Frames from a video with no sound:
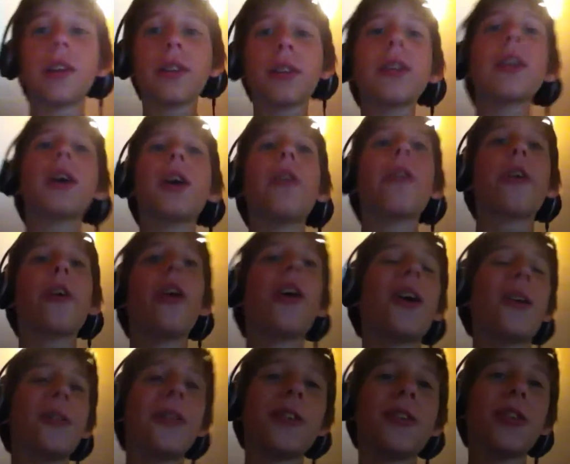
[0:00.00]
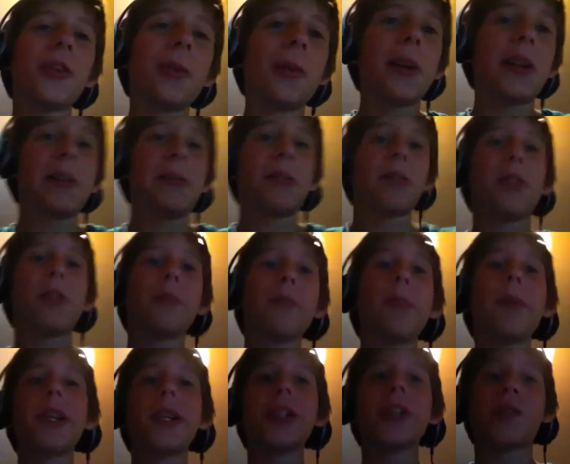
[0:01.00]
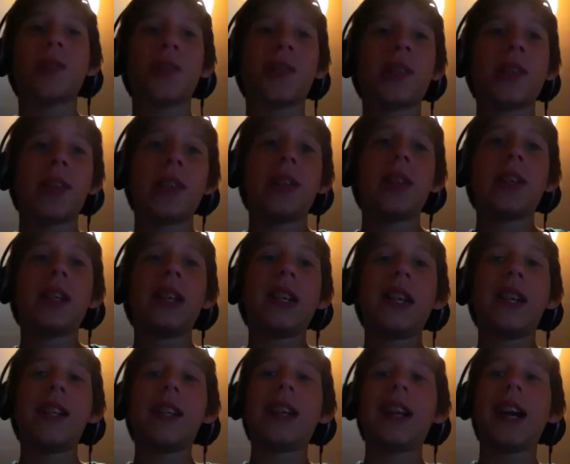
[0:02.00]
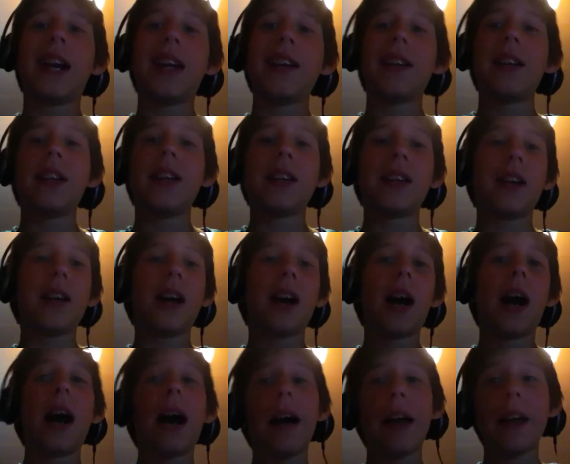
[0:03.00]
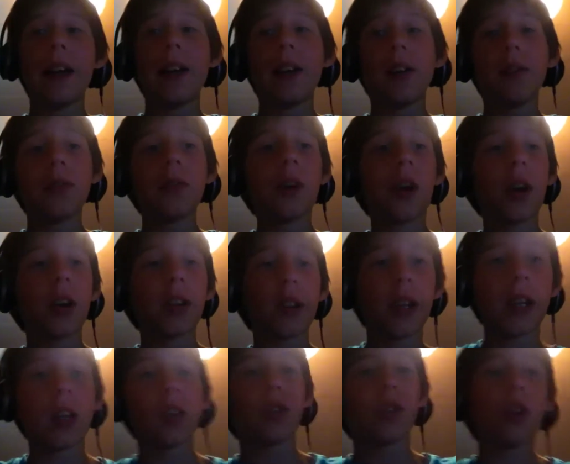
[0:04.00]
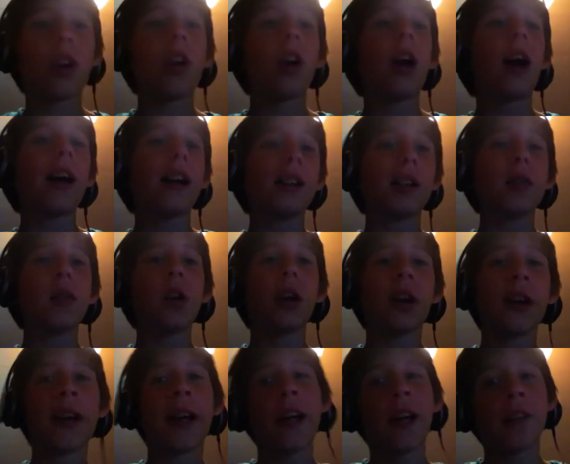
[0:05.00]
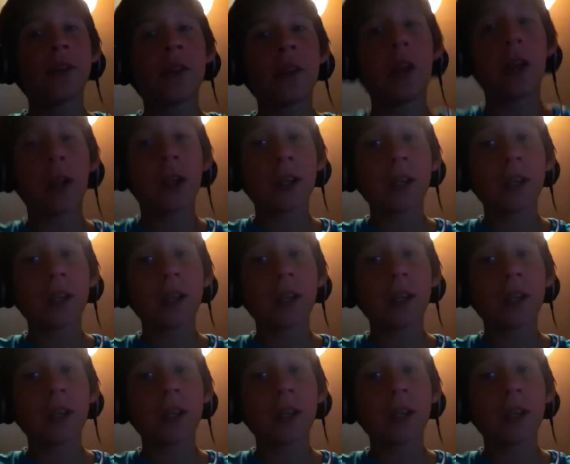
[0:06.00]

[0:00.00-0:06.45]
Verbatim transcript: saw the office or whatever. Pictures in the guy in the eye of talking Angela, eyes of talking Angela.